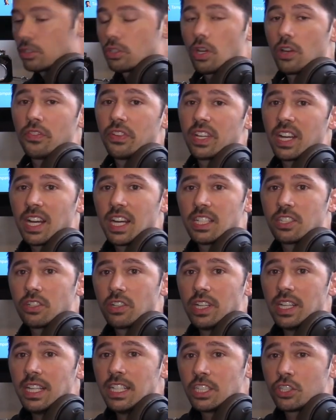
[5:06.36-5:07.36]
So if you guys
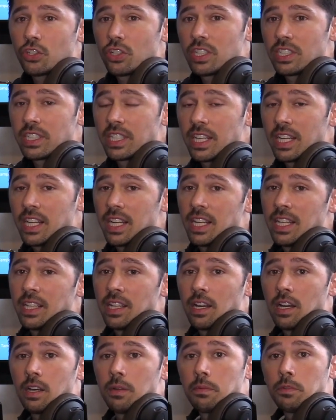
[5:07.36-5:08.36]
are interested in
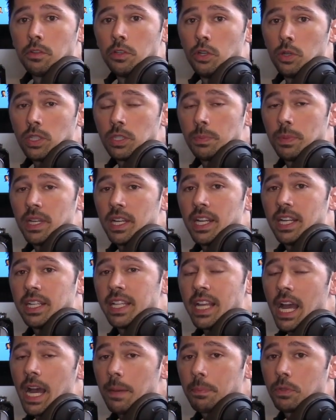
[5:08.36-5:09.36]
the USB
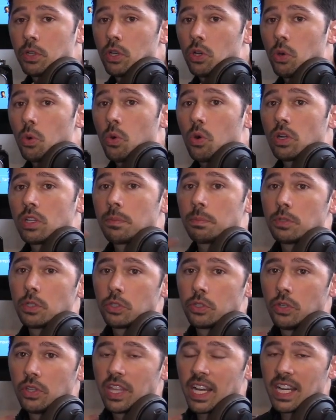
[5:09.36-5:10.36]
adapter or the
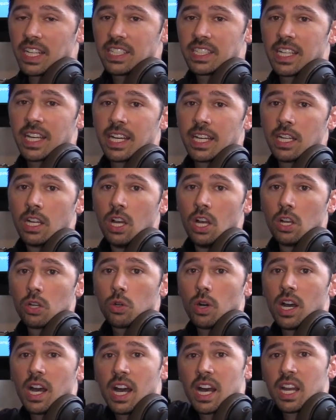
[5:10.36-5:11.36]
Bluetooth headset,
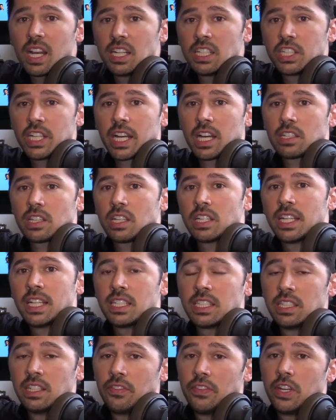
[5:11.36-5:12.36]
go ahead and check out the
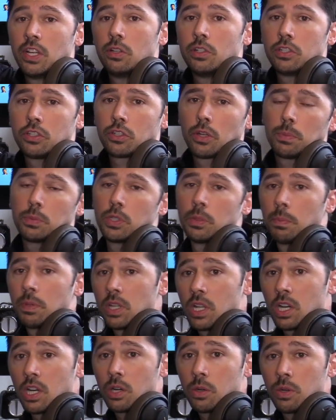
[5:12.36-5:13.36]
links in the video description
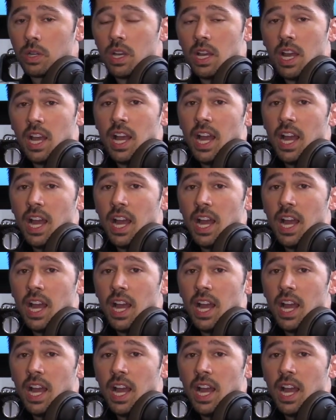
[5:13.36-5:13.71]
below.